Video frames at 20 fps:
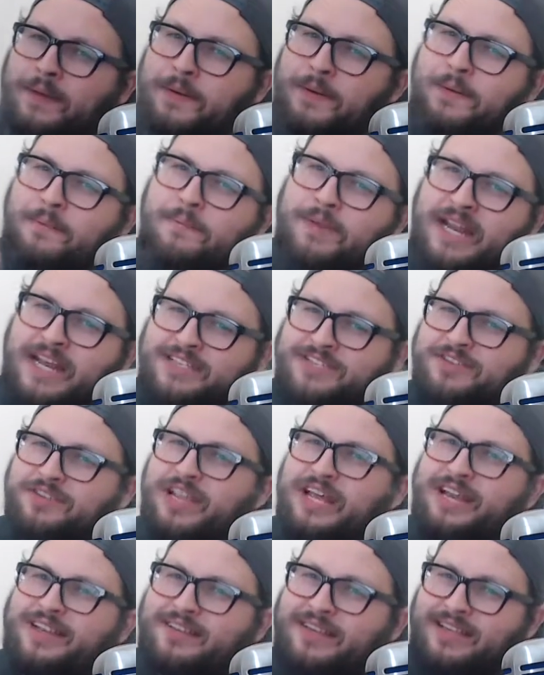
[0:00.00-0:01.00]
But as you
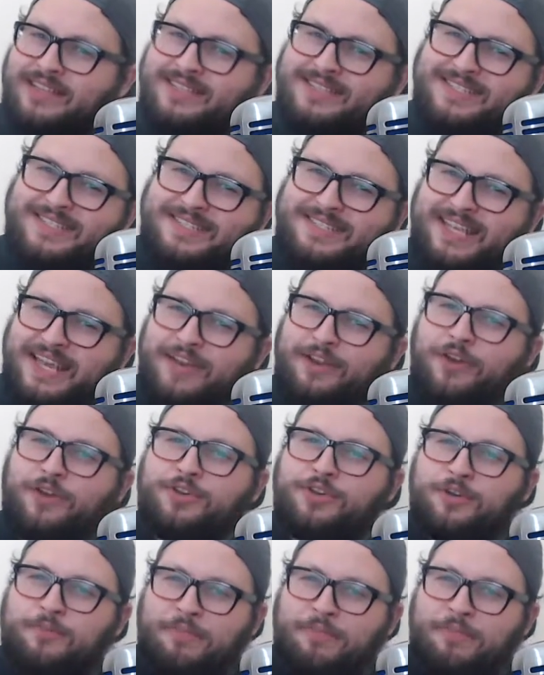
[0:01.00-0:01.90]
let it sit on your